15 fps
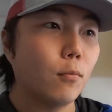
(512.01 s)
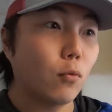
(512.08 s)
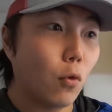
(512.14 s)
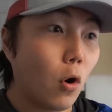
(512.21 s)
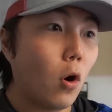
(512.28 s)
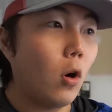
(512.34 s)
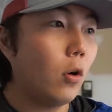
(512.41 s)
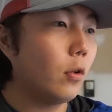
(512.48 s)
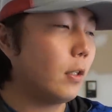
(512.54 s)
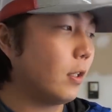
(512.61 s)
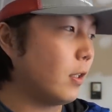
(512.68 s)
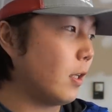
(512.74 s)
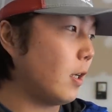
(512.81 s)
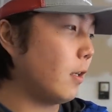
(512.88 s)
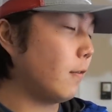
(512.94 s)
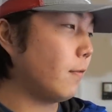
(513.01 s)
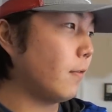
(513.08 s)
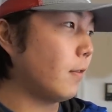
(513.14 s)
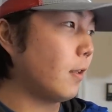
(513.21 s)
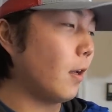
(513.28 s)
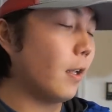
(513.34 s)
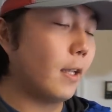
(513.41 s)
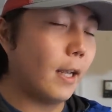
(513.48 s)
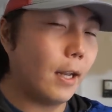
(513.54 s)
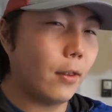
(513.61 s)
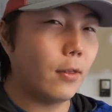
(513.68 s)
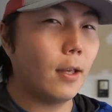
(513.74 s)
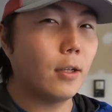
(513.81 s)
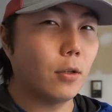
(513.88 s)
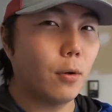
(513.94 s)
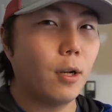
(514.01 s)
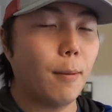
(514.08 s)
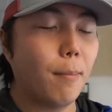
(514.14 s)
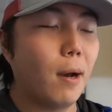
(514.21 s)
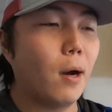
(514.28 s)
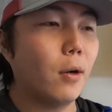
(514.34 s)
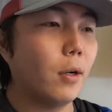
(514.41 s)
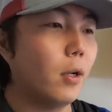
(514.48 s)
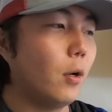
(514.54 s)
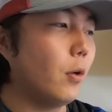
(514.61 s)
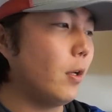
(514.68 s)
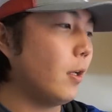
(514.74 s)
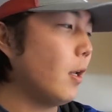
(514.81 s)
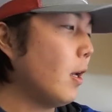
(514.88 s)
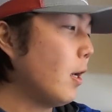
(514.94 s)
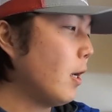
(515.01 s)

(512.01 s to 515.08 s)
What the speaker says: raw instead of getting things already powder coated.